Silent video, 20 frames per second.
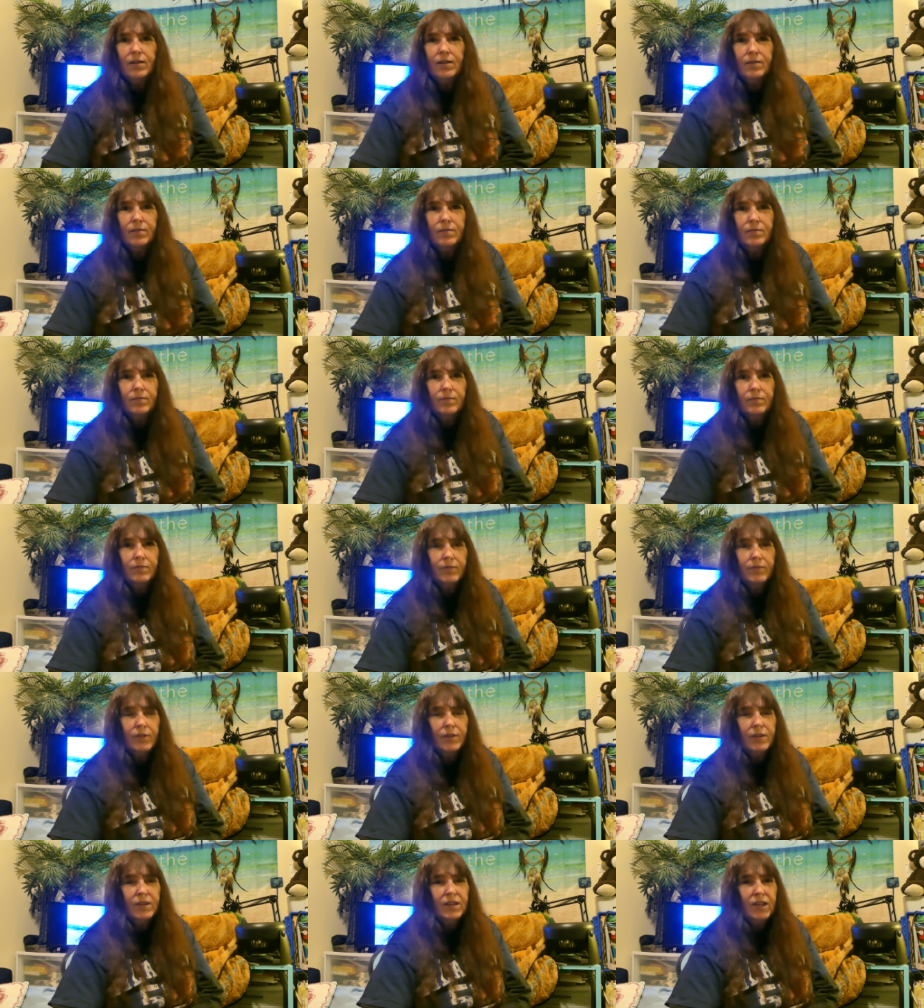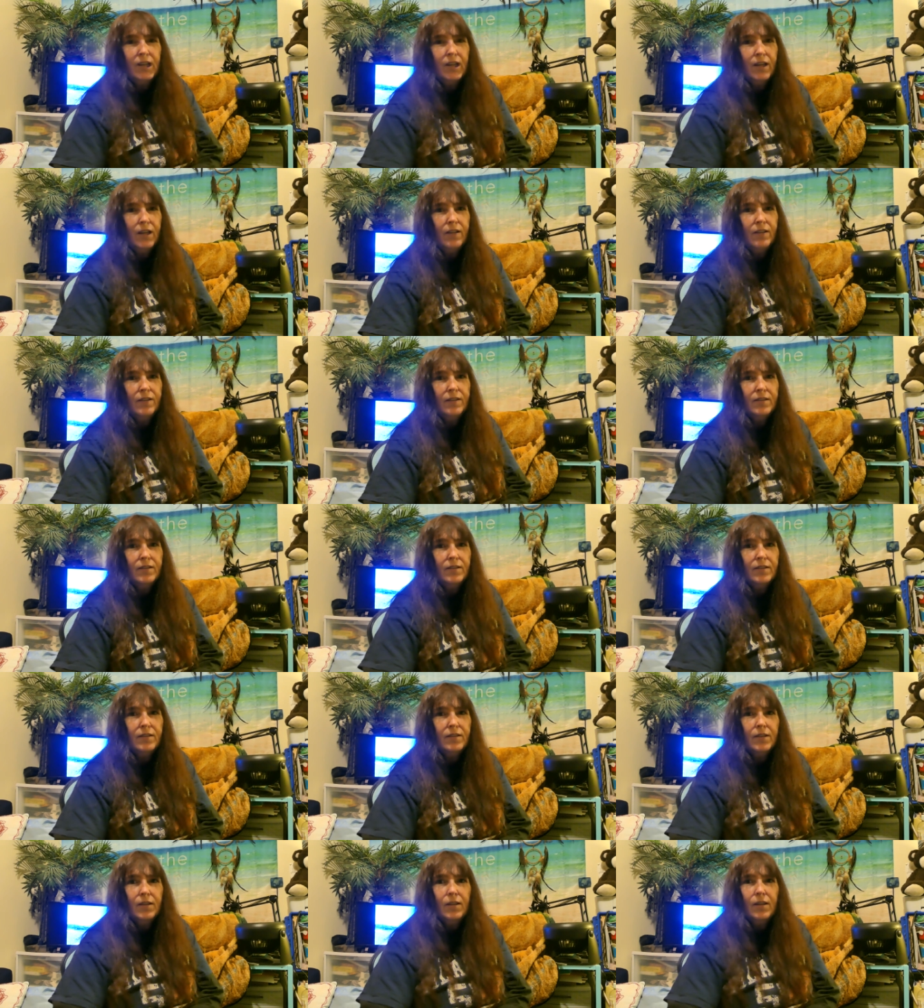in the tanks.
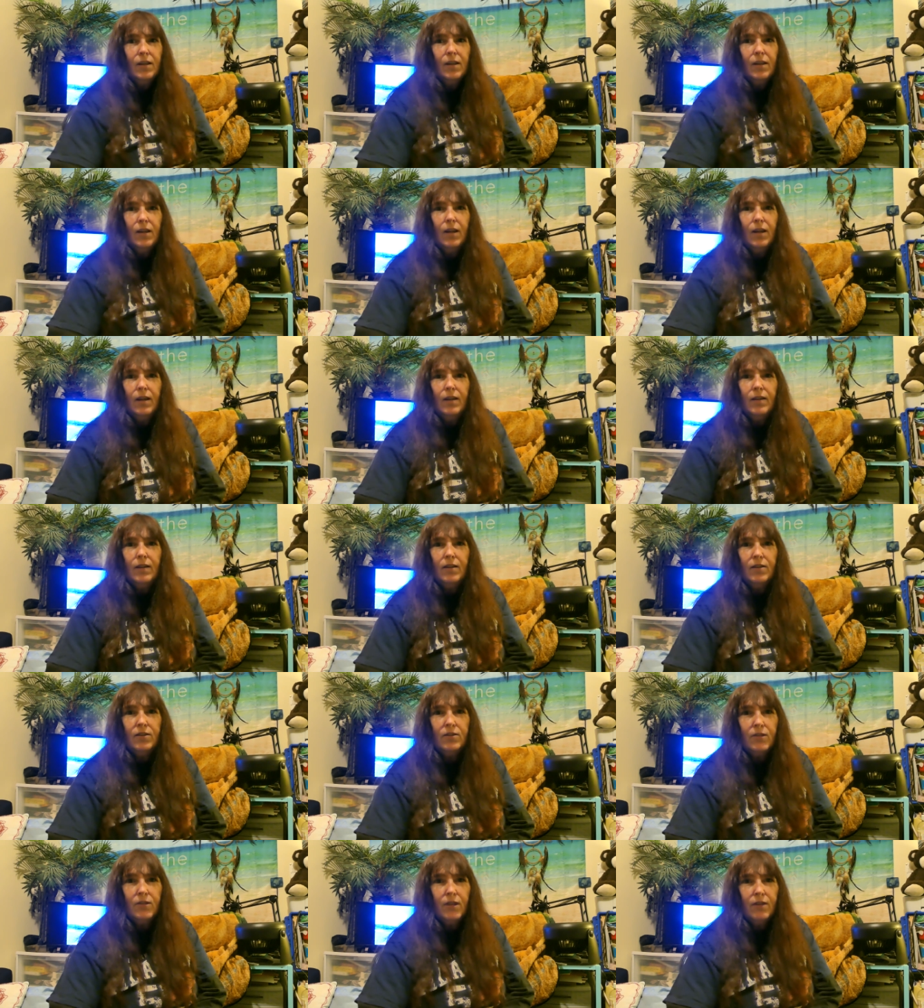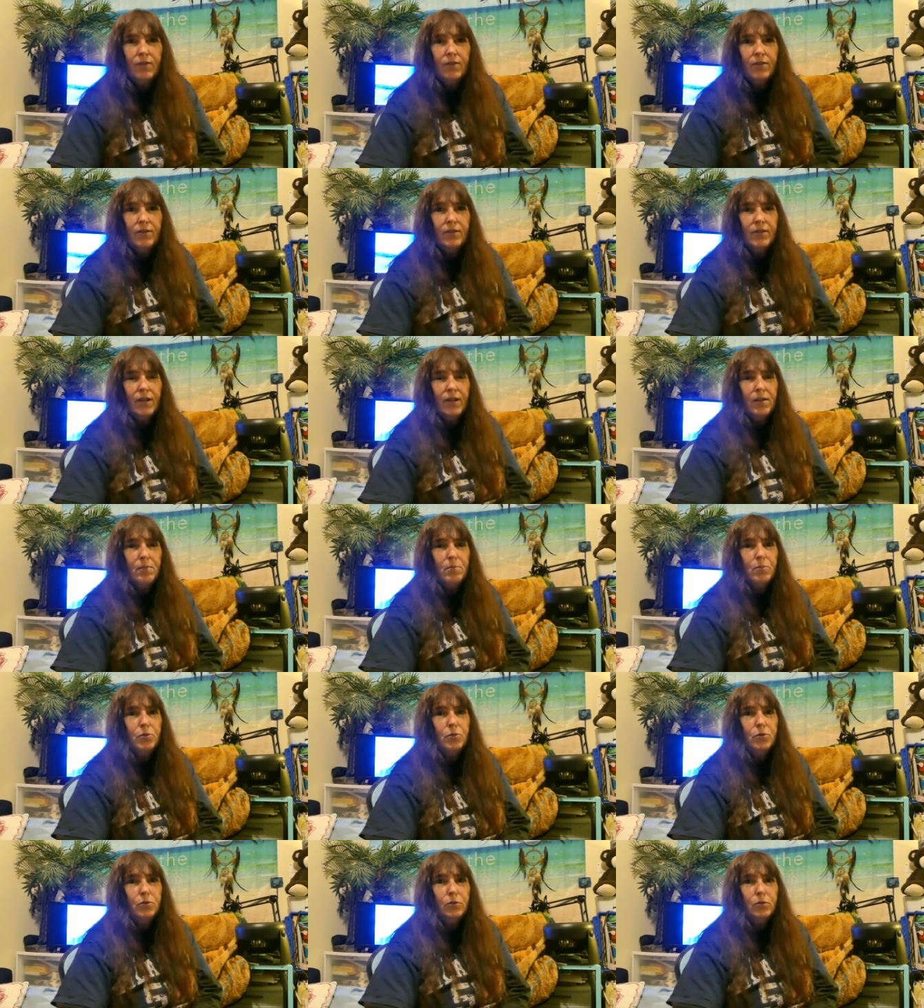And they also have a tide
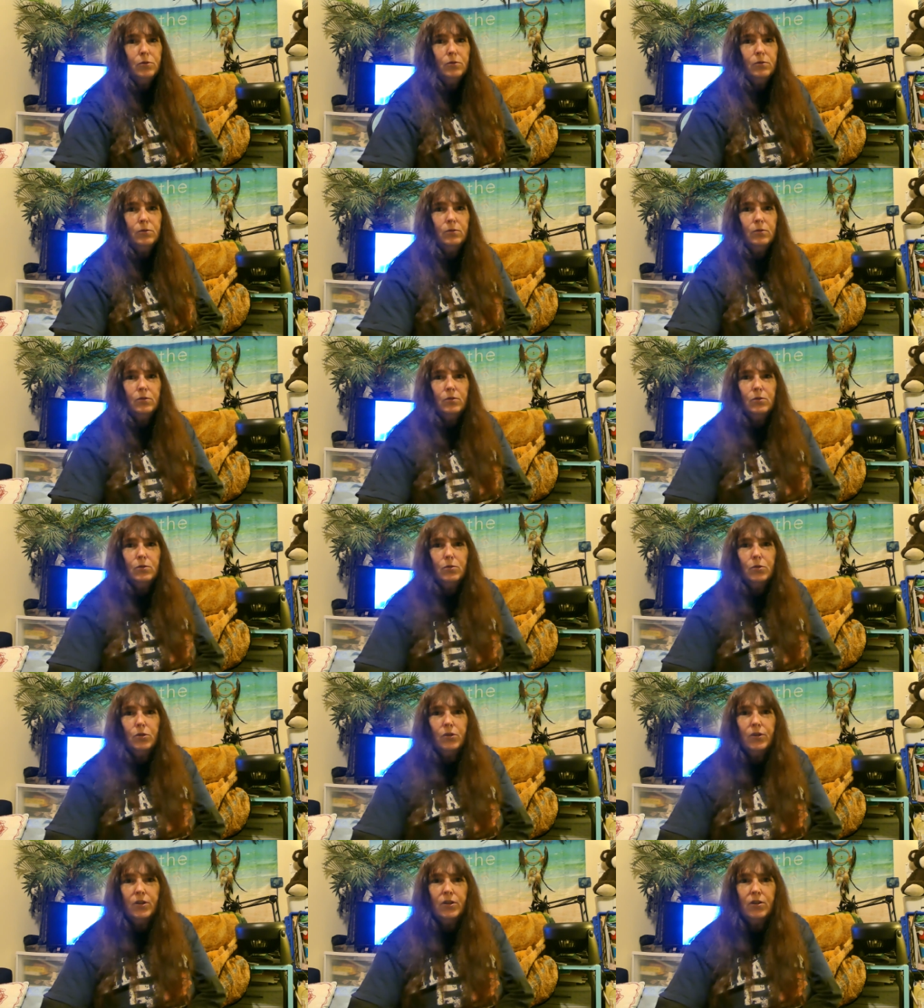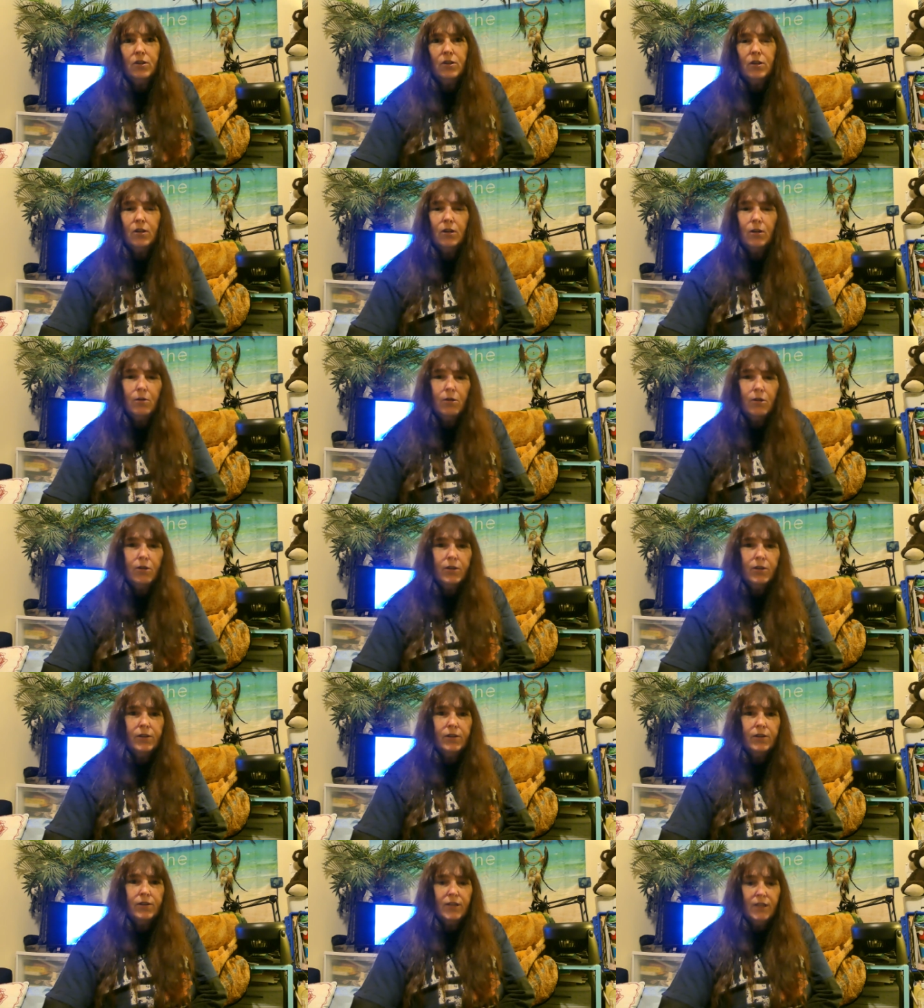pool tour that you can go on,
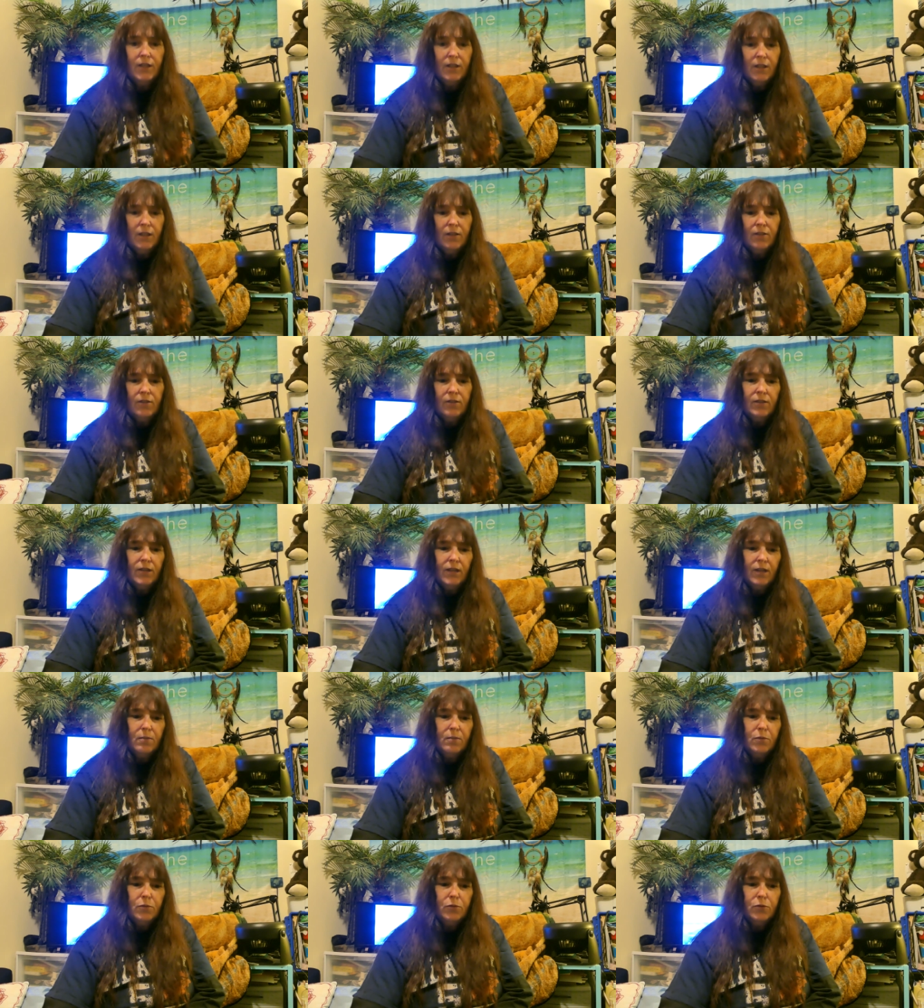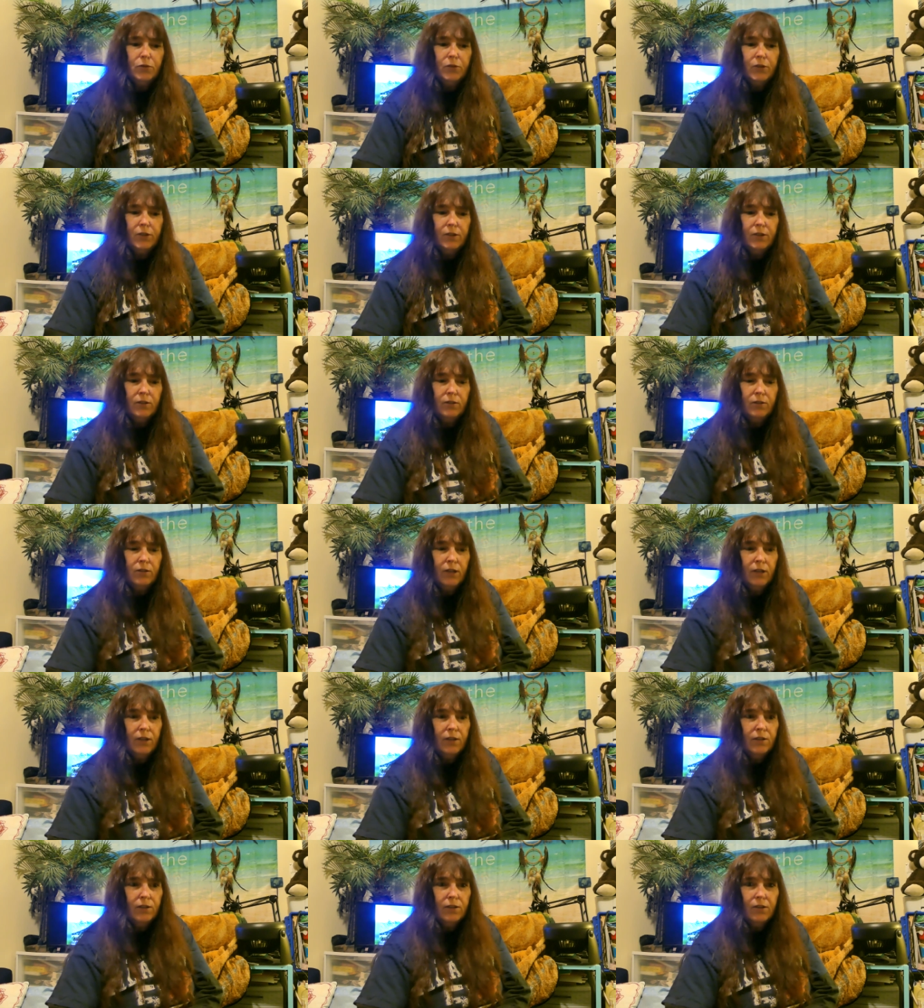and they'll take you out to a tide pool and you'll
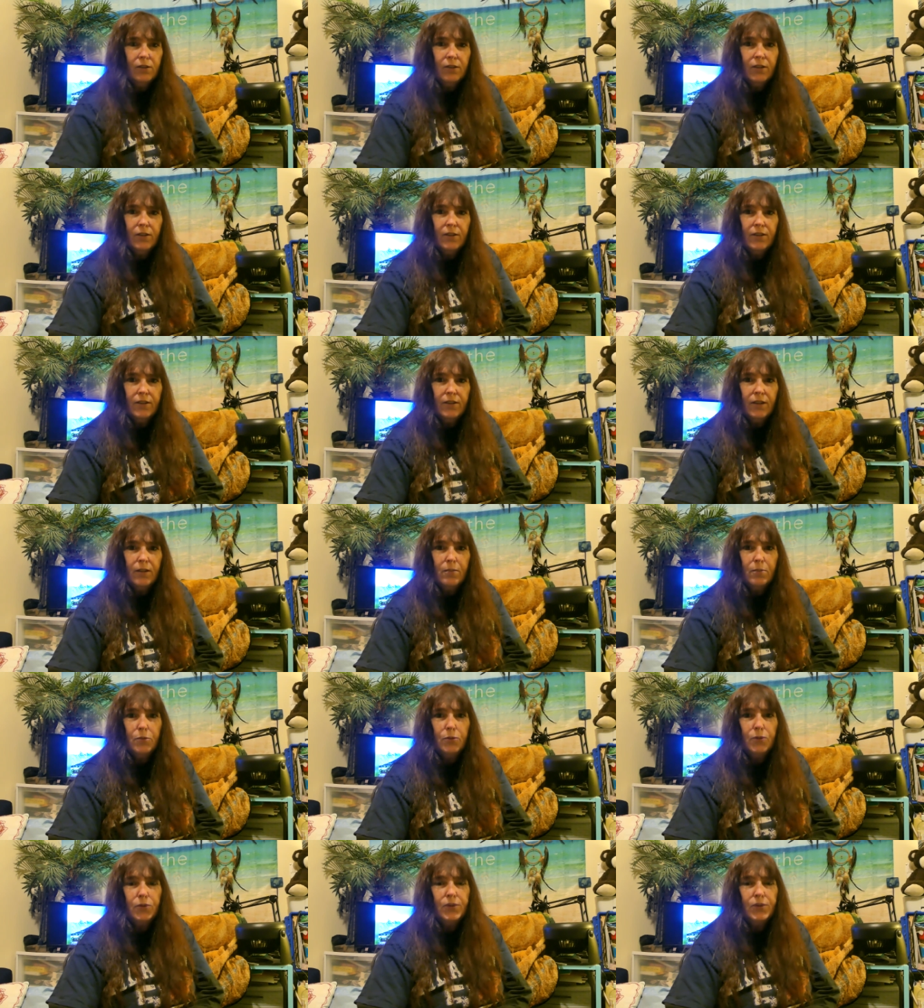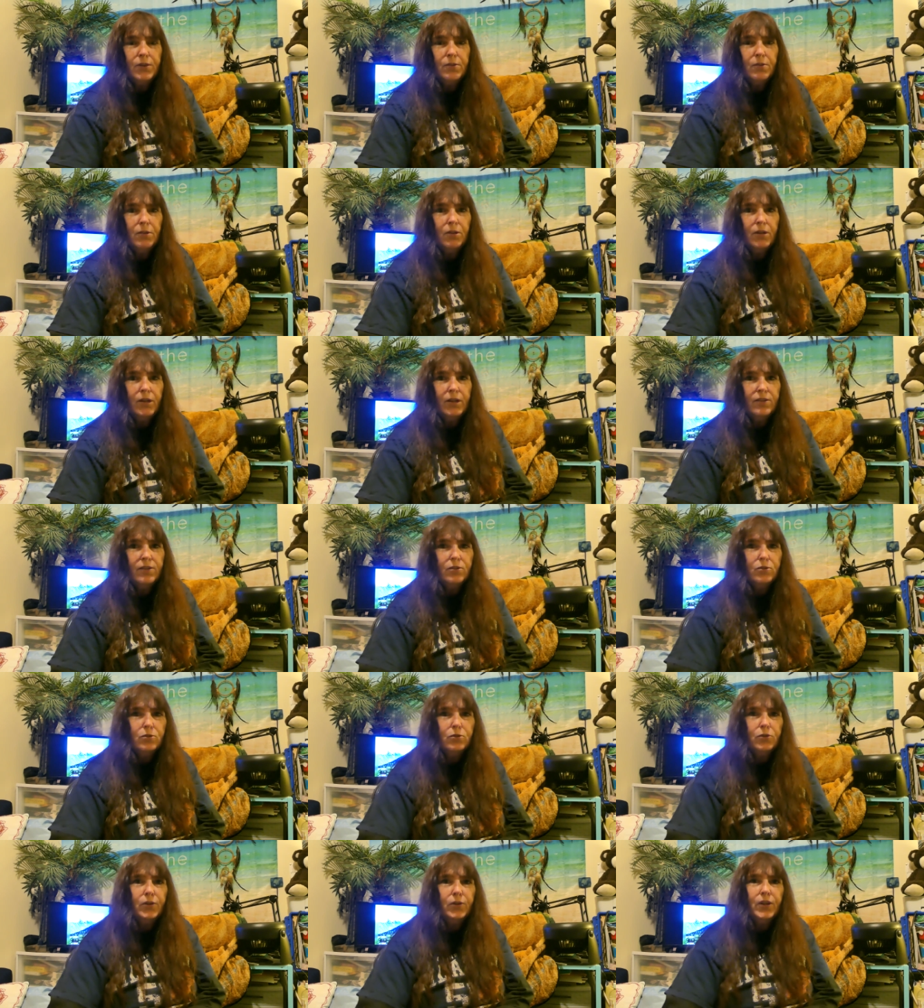kind of look around the tide pool and see all kinds of
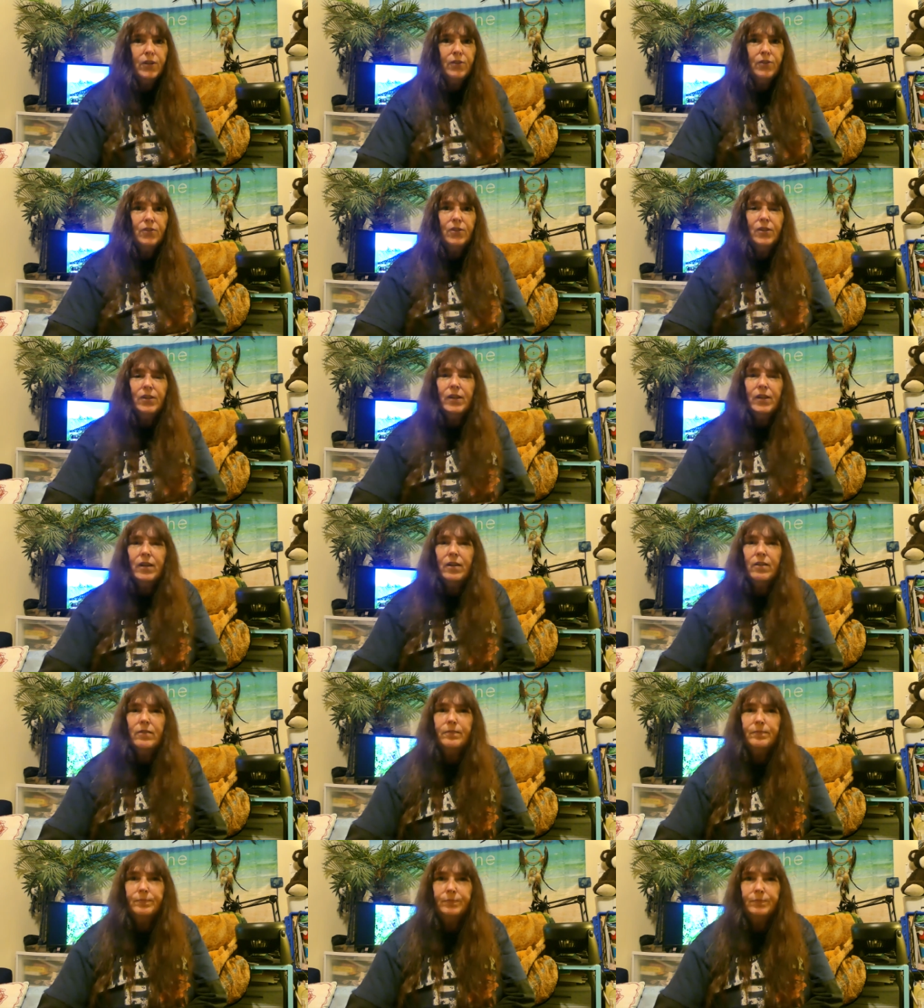cool things are in there.